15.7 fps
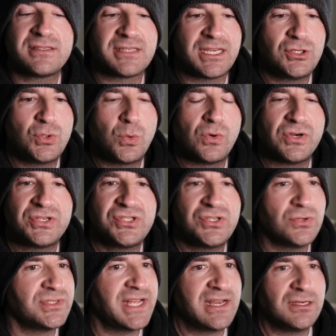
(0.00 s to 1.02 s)
Like Taurus
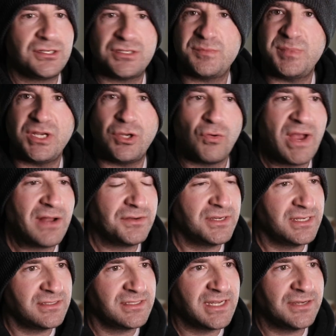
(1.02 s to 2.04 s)
knows how to just be grounded
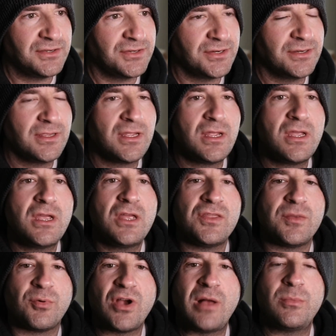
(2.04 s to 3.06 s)
and centered.
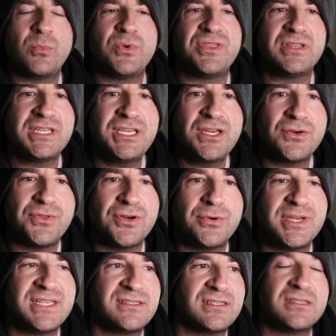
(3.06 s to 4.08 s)
The problem with Leo, though,
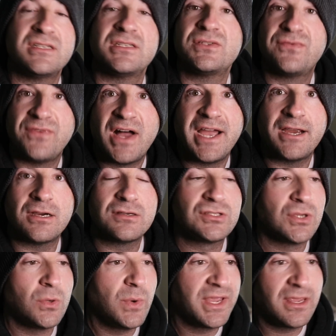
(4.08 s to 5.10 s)
is it's fire,
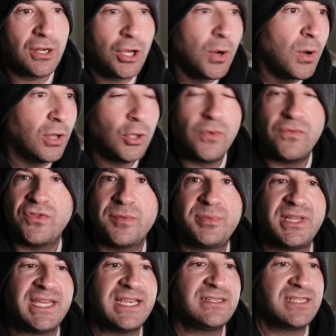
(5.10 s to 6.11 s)
so it can go all over the
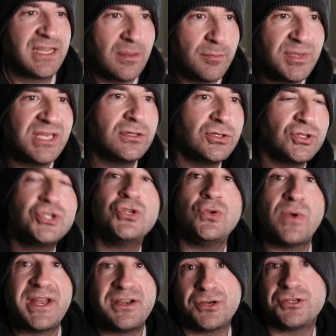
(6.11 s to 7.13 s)
place. It can be a little
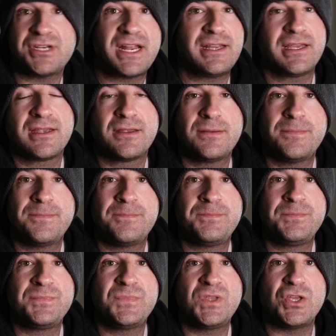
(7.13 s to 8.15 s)
too energetic,
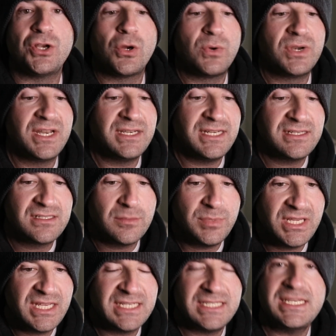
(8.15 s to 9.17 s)
and it needs to
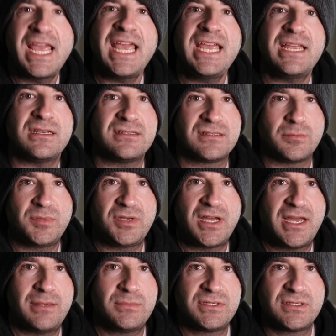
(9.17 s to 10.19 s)
be contained
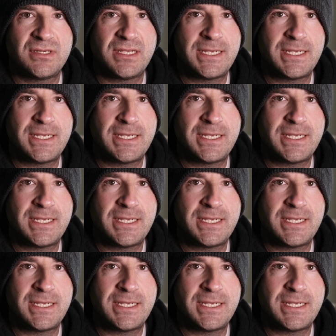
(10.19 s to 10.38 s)
sometimes.